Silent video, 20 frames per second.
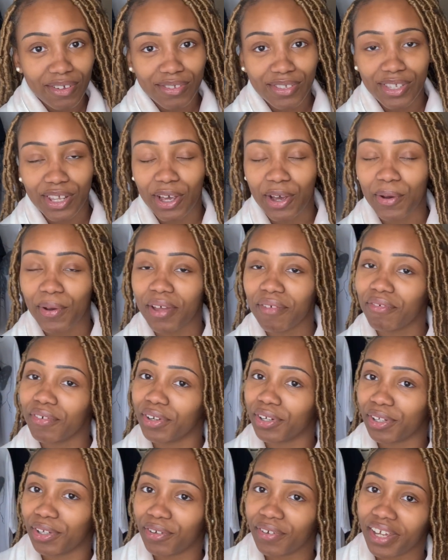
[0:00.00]
So if you're
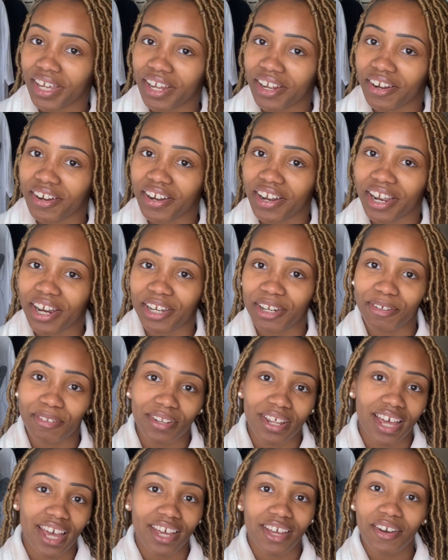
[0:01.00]
new here and you
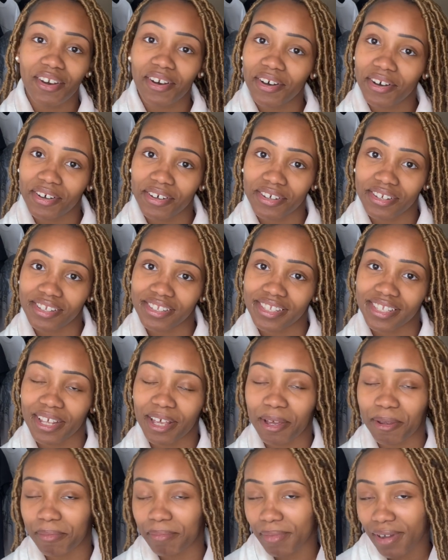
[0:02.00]
like hauls,
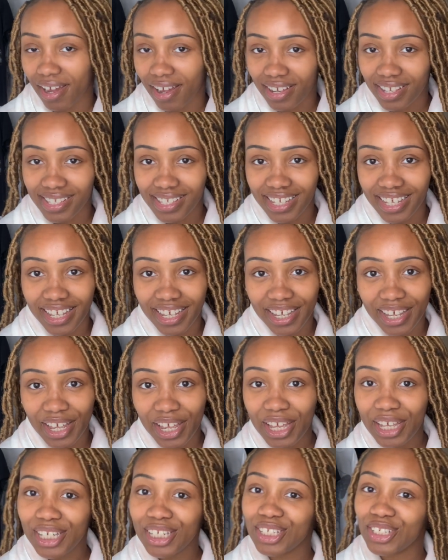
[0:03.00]
unboxing,
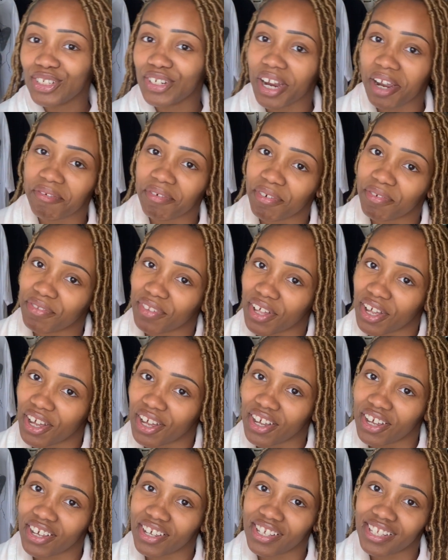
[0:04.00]
travel
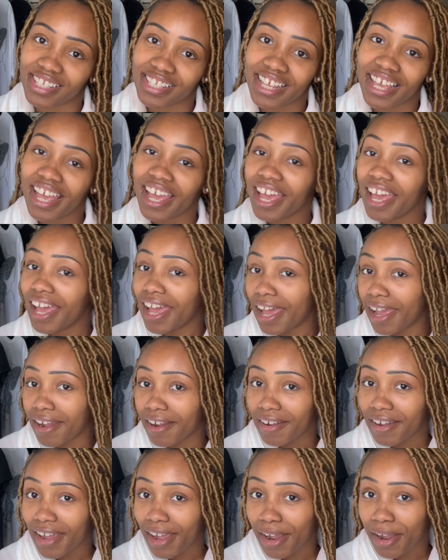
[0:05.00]
vlogs, hair
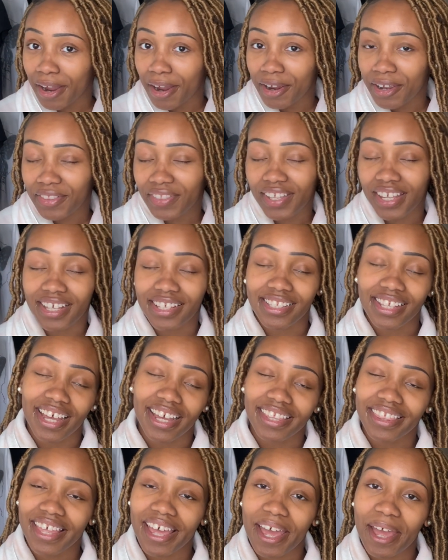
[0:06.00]
care, things
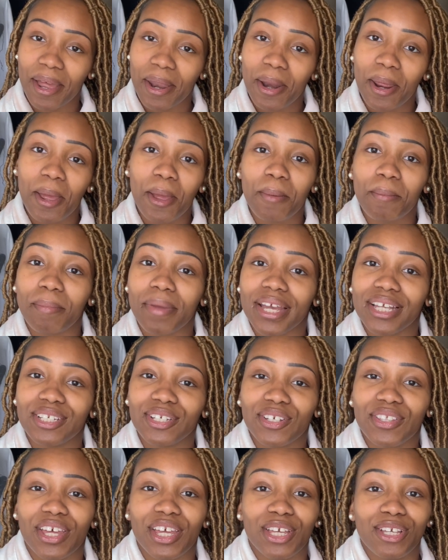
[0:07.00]
like that, make
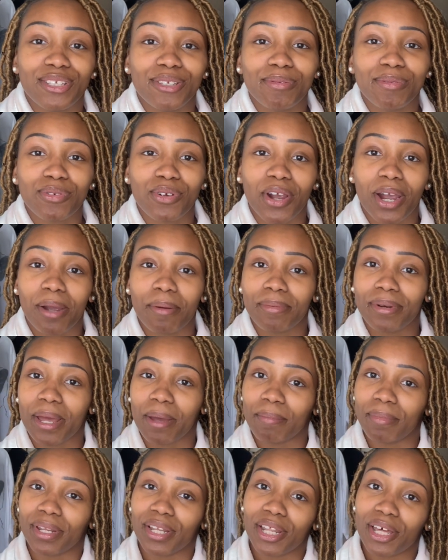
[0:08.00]
sure that you subscribe
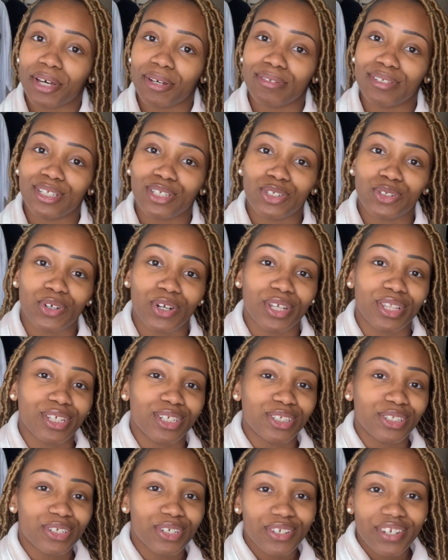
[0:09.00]
down below to join the
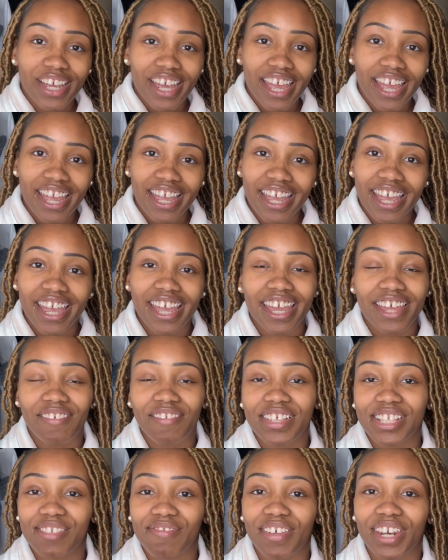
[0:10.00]
Truegang and give
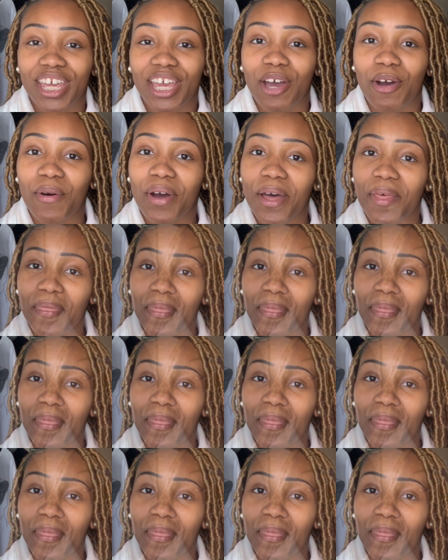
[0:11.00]
this video a